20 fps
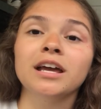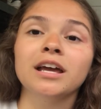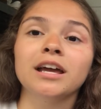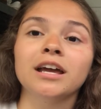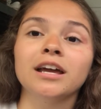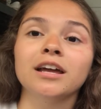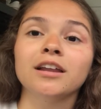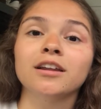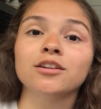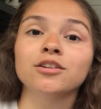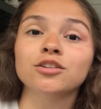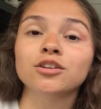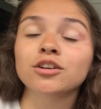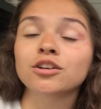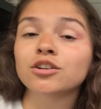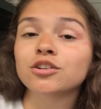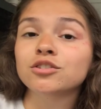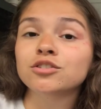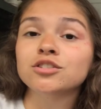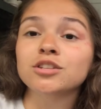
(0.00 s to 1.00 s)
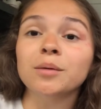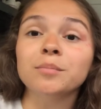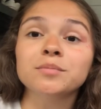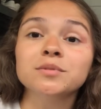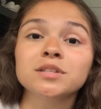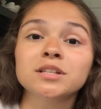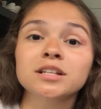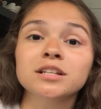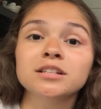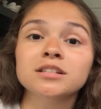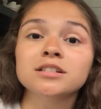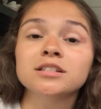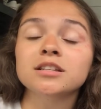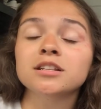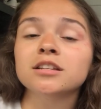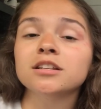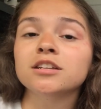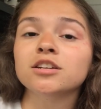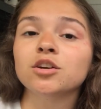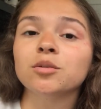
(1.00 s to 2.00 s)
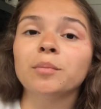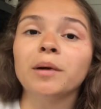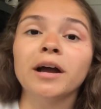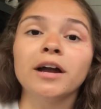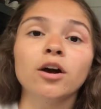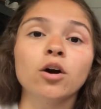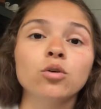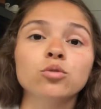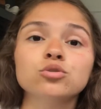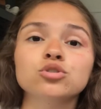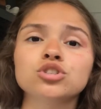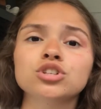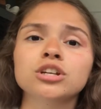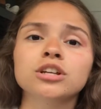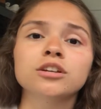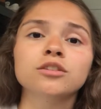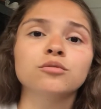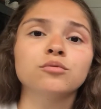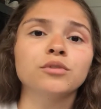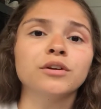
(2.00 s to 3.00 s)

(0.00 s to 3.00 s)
and dumps it into the nearby ocean,